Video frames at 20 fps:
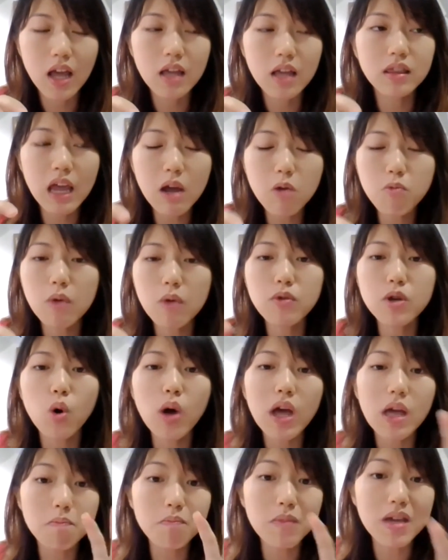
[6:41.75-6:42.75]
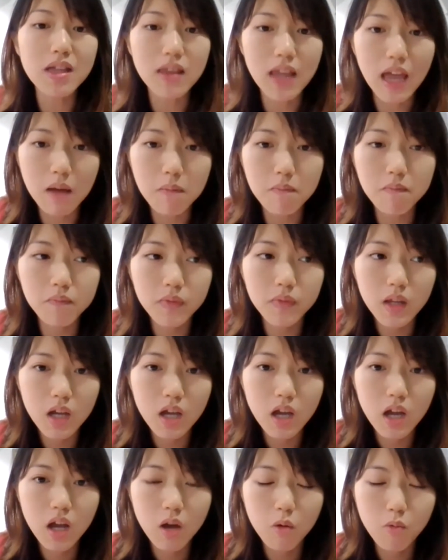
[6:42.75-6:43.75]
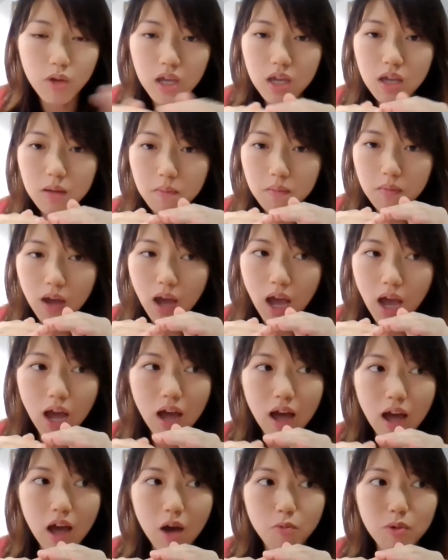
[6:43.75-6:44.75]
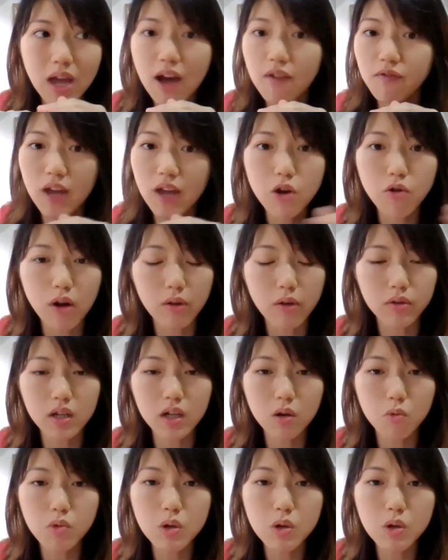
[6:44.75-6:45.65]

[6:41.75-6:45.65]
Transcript: Then when we go and meet them, we are very grounded.